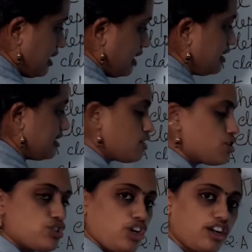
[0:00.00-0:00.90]
in its
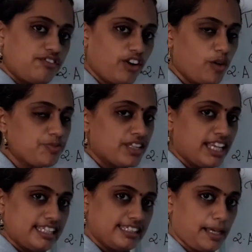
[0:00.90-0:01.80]
short form,
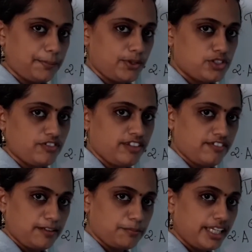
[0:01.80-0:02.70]
the apostrophe
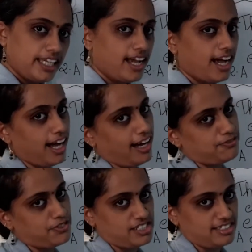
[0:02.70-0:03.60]
will be
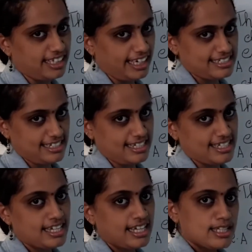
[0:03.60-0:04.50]
after that
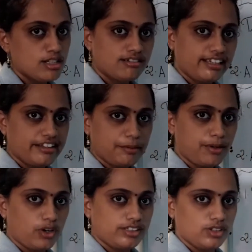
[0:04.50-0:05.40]
is. So clear
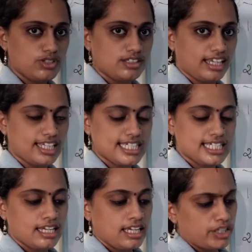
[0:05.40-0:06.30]
about those things?